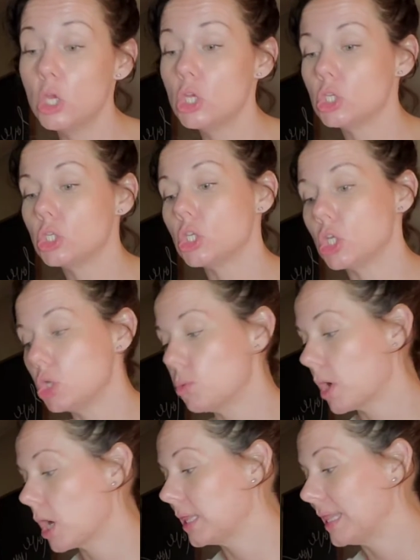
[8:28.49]
So you
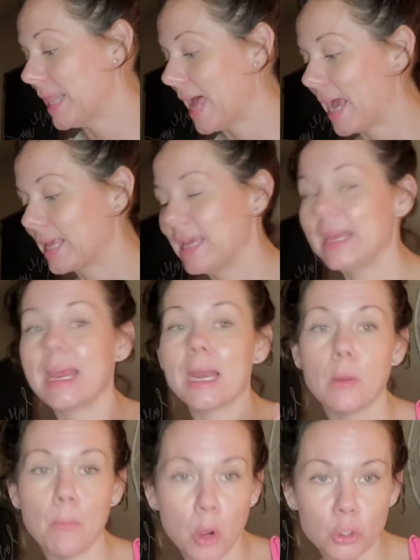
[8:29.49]
are lacking an
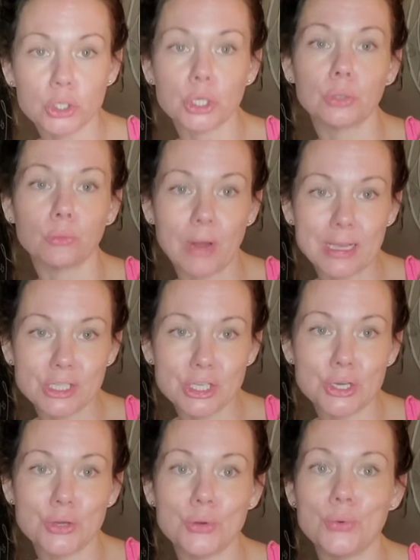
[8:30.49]
emotional
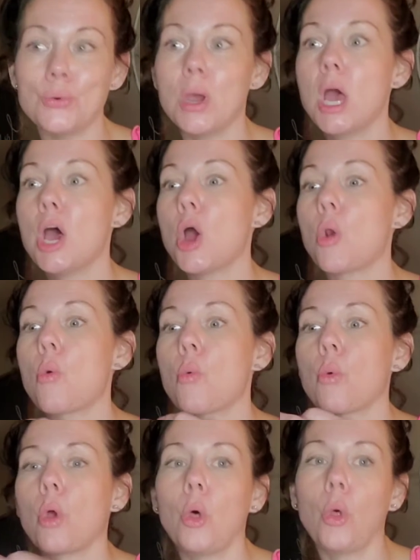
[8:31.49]
rescue
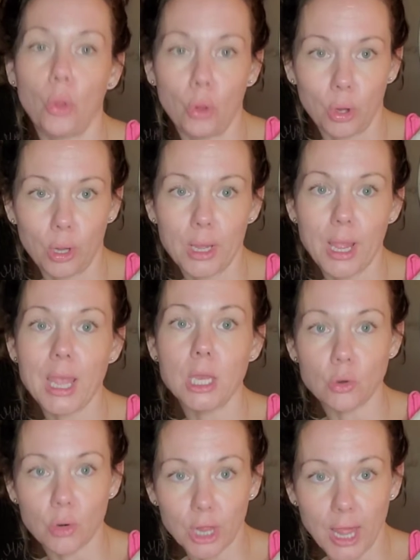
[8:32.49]
role in
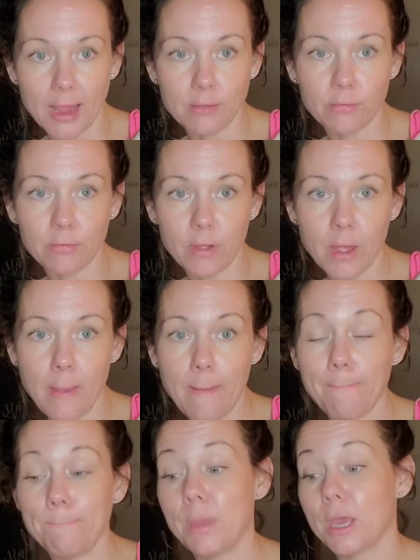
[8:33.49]
your life,
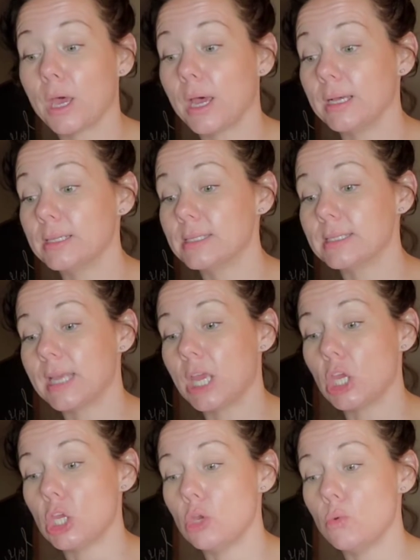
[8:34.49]
because
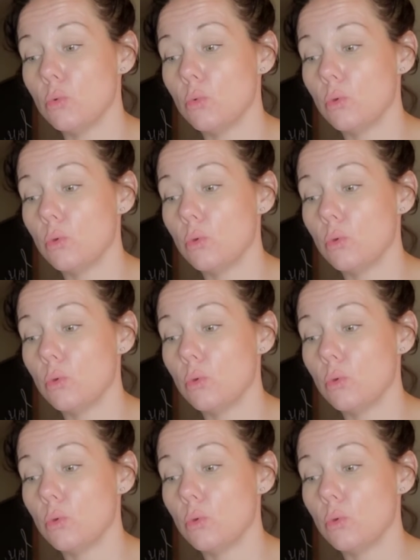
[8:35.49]
you